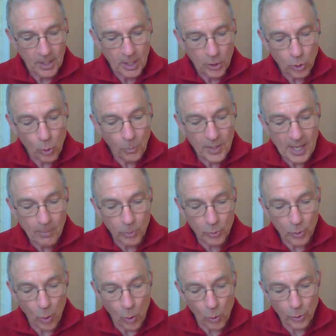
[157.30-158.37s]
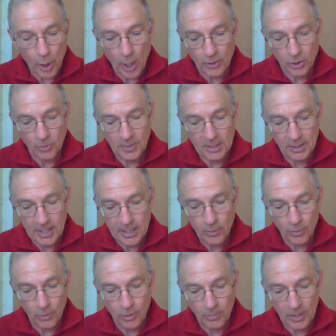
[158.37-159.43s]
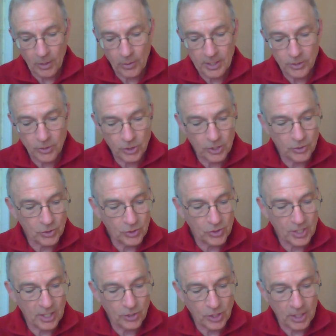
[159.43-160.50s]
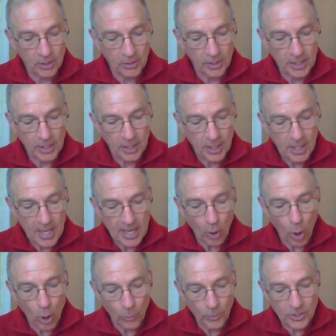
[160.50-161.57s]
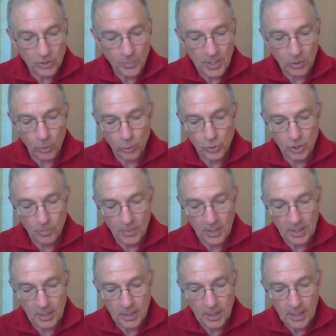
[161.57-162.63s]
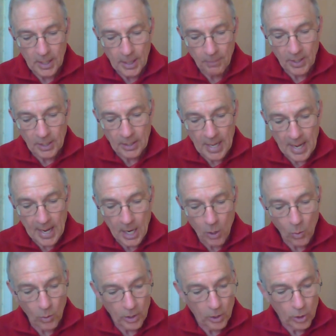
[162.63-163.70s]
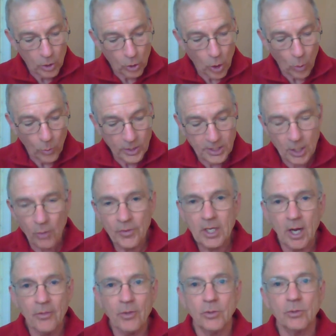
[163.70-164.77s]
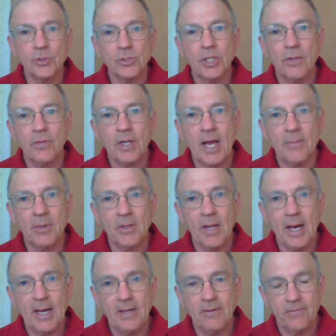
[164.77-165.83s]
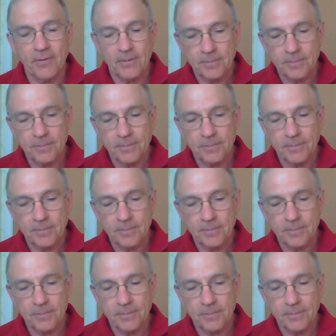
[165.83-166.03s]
"You'll be able to hold on to me later, Mary," Jesus said gently, "and always be close to me. But now, go and tell the others that I'm alive."